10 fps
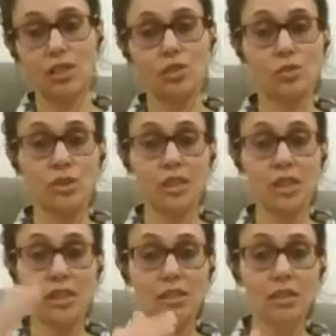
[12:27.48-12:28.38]
So
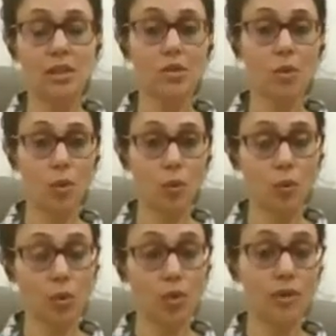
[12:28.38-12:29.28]
these are
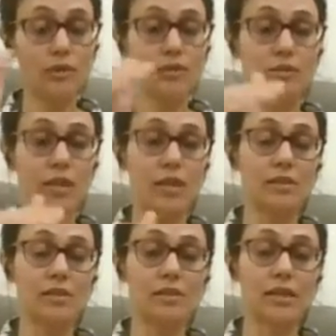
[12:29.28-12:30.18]
all the
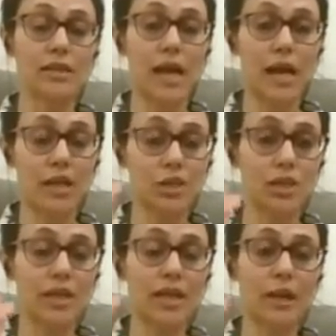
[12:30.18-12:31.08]
things that
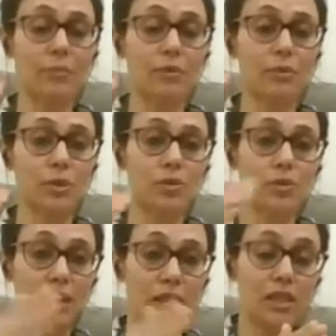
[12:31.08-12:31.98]
actually happen
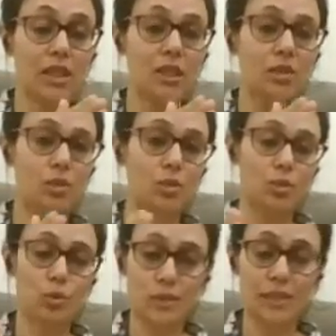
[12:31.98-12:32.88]
between
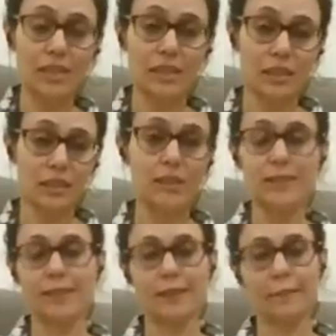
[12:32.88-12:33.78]
those
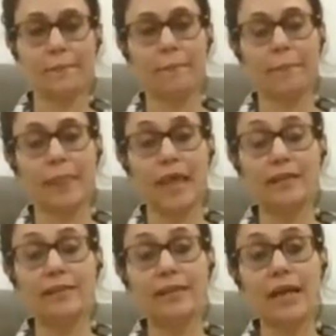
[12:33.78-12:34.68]
years.
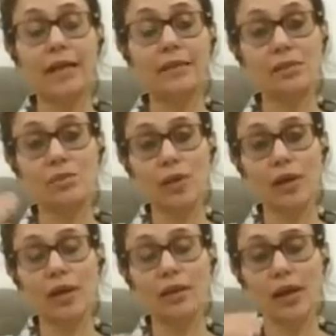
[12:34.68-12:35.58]
And that is
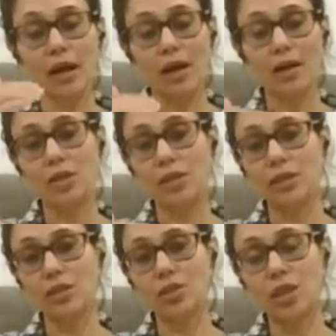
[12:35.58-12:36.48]
where our
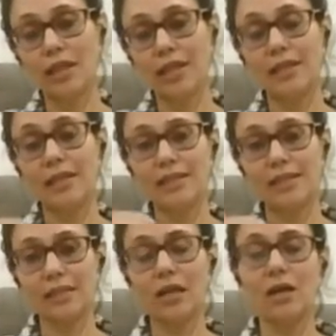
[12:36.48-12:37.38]
inner child
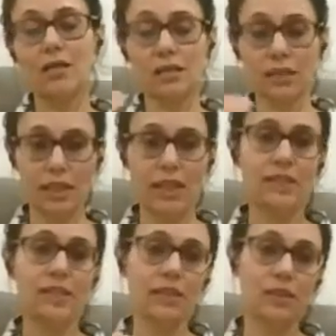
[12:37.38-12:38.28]
starts
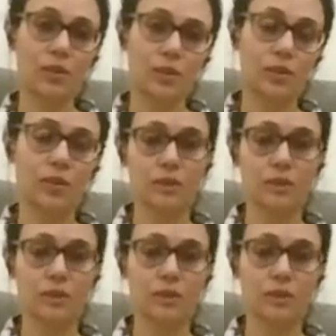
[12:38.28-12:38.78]
getting hurt.